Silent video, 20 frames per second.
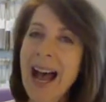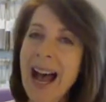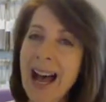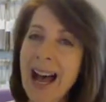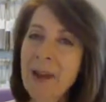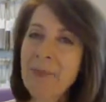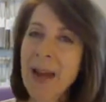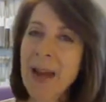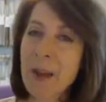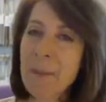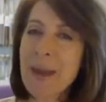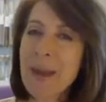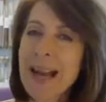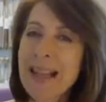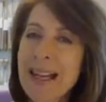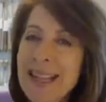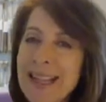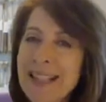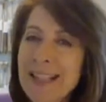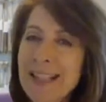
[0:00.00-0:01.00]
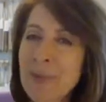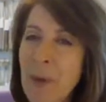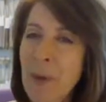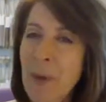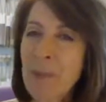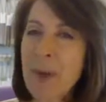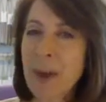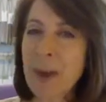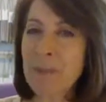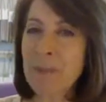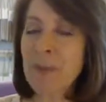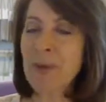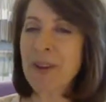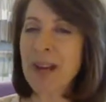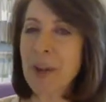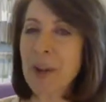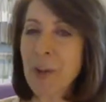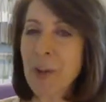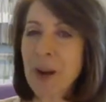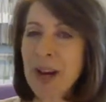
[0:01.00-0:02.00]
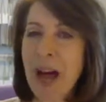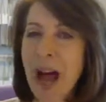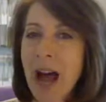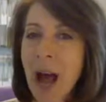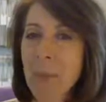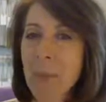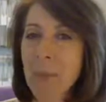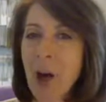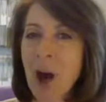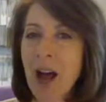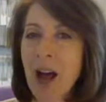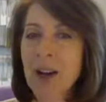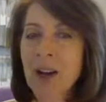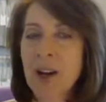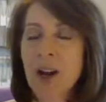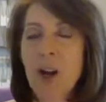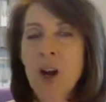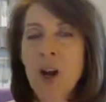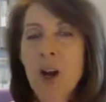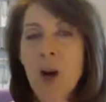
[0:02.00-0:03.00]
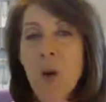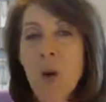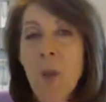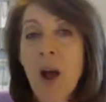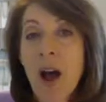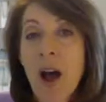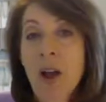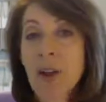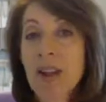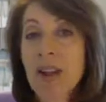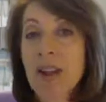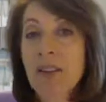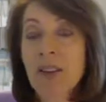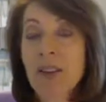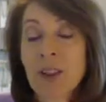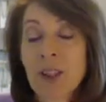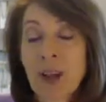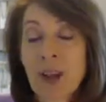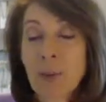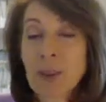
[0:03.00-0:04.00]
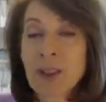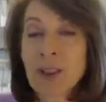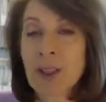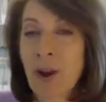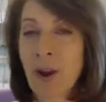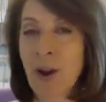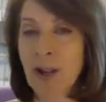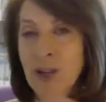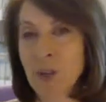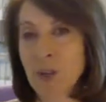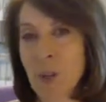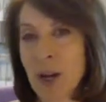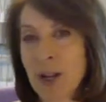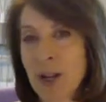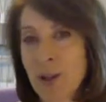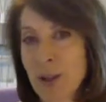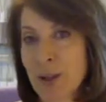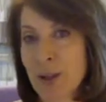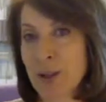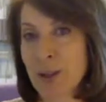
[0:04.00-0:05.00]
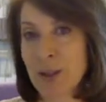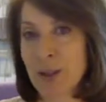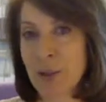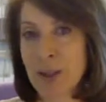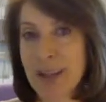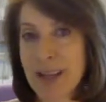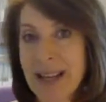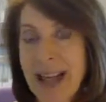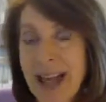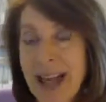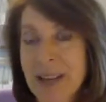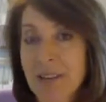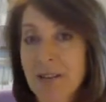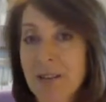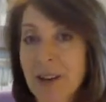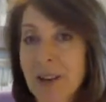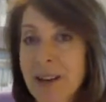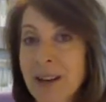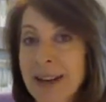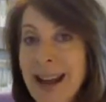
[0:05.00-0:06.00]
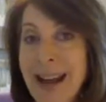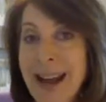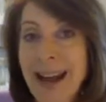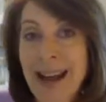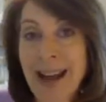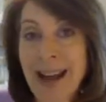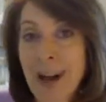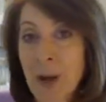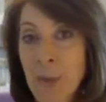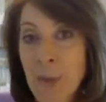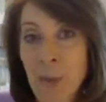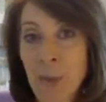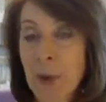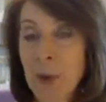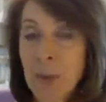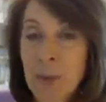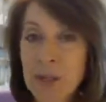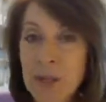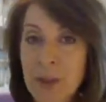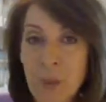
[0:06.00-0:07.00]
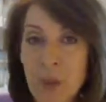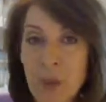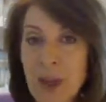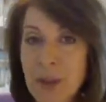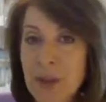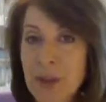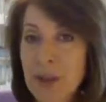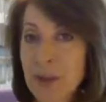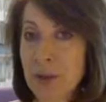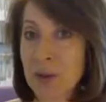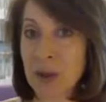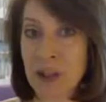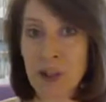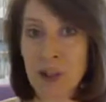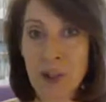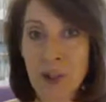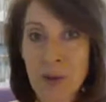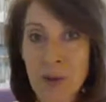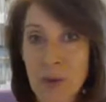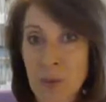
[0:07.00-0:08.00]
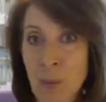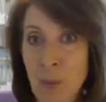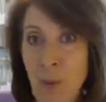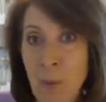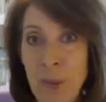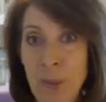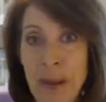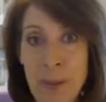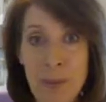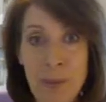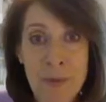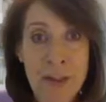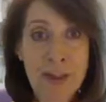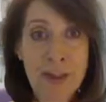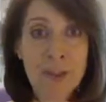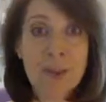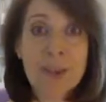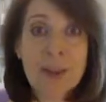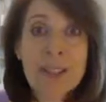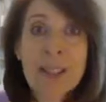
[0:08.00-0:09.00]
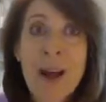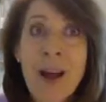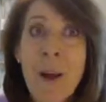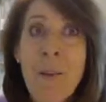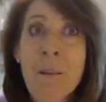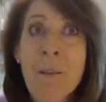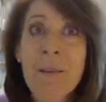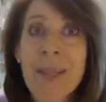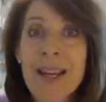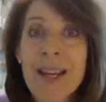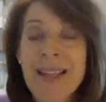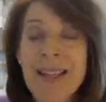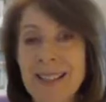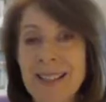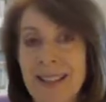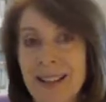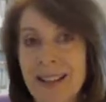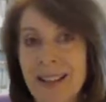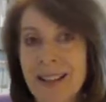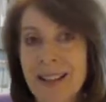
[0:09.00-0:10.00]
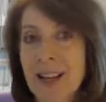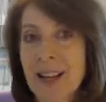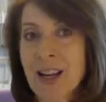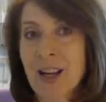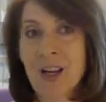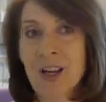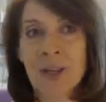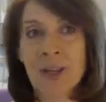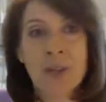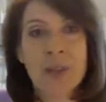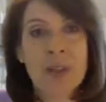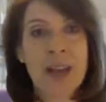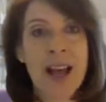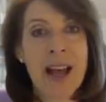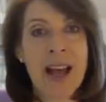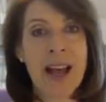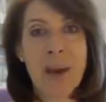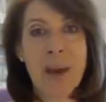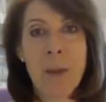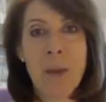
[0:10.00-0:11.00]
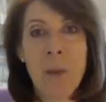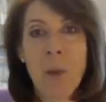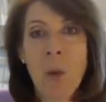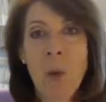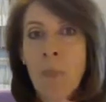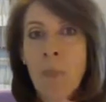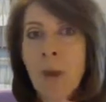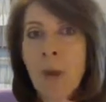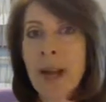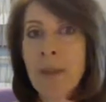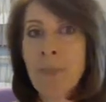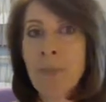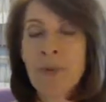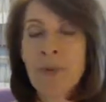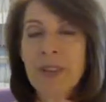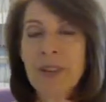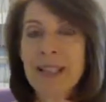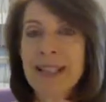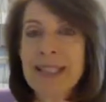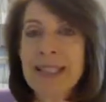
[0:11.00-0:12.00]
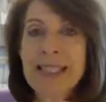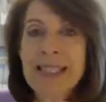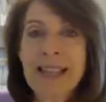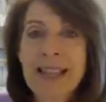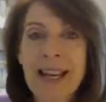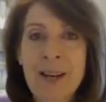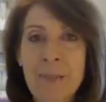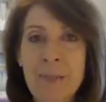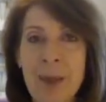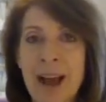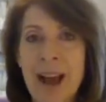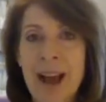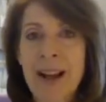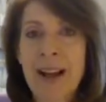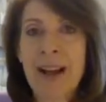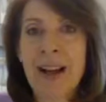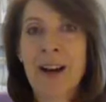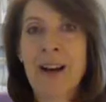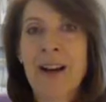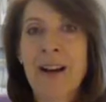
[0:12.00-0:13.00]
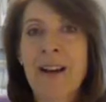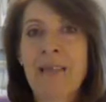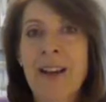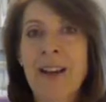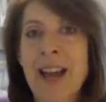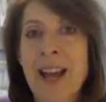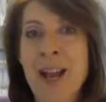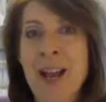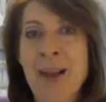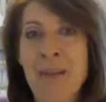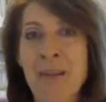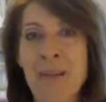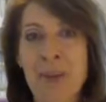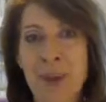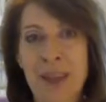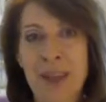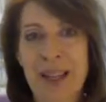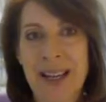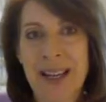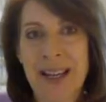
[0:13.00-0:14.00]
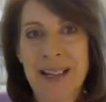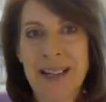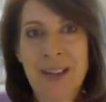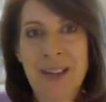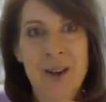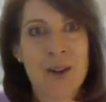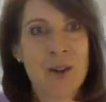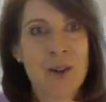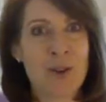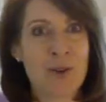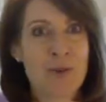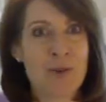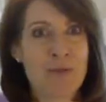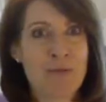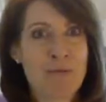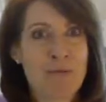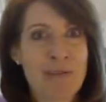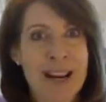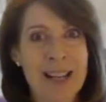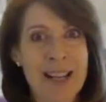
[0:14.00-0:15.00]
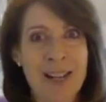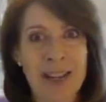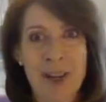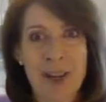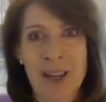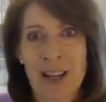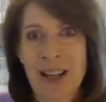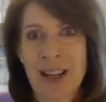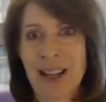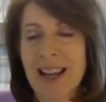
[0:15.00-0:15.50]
I'm not minding this wallpaper thing. I want to hop on. Well, the lowest cost way you can do it, and a very non-permanent way you can use wallpaper that looks amazing. You can wallpaper the inside back of a bookcase. Great look.